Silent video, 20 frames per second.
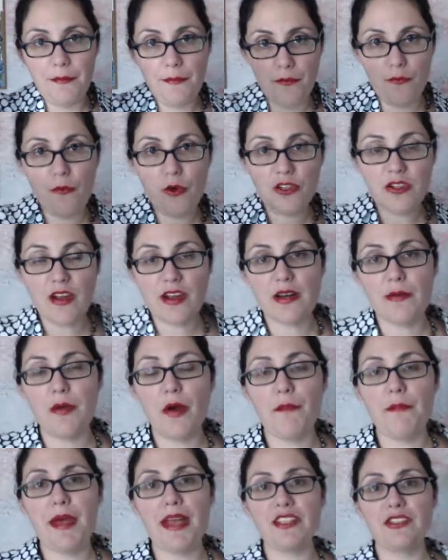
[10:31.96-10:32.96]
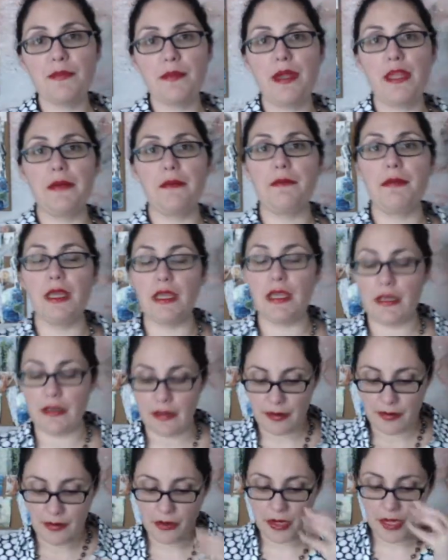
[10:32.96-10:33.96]
We're talking about
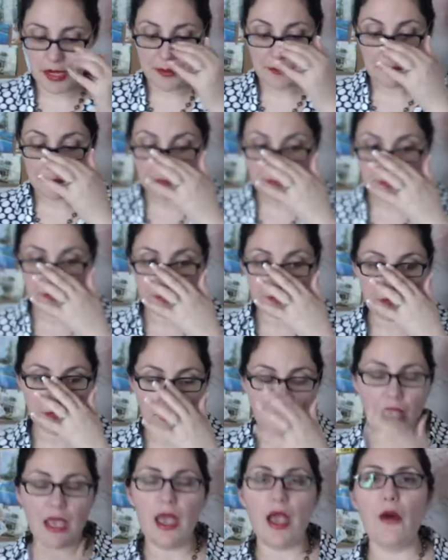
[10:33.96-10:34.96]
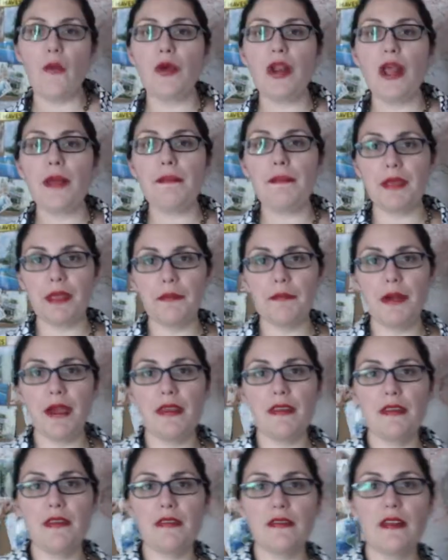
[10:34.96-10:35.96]
matchmaking, okay? And what I mean by
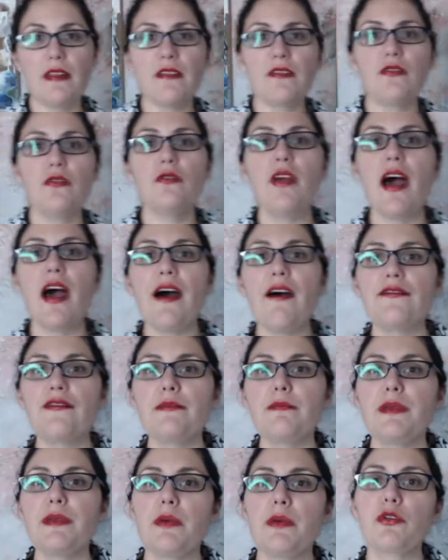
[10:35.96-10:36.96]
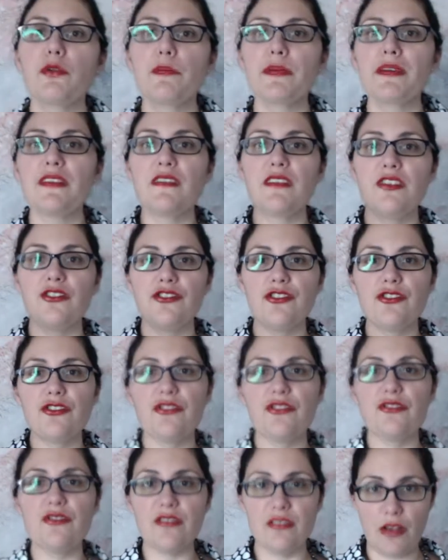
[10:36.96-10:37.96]
this is you have to be able to position
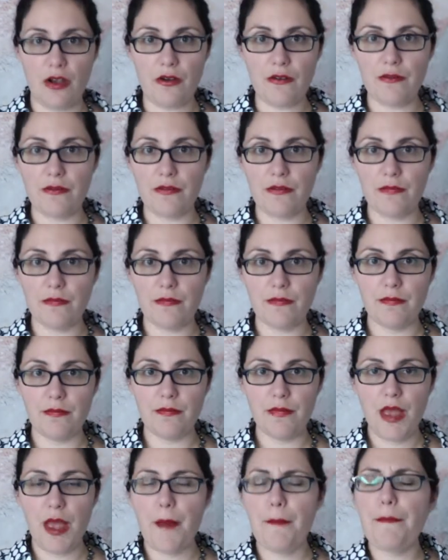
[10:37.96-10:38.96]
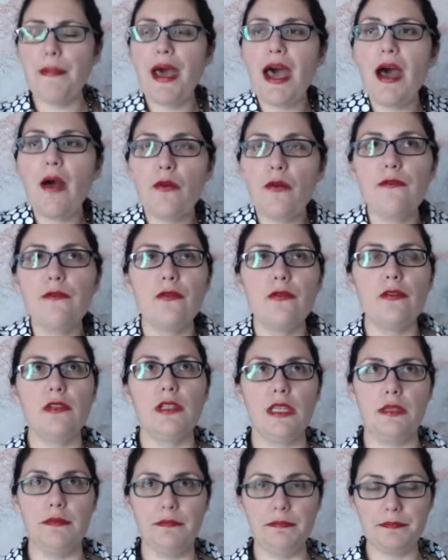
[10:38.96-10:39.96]
yourself
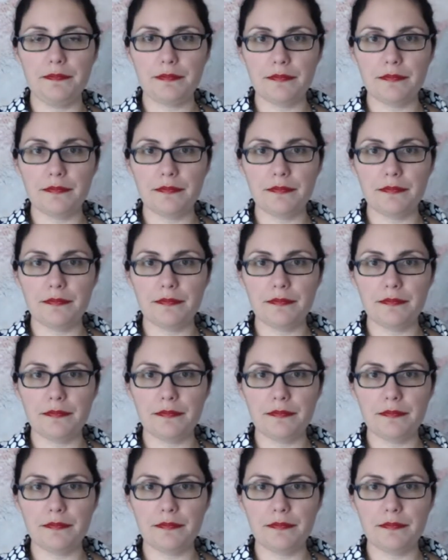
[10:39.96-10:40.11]
powerfully.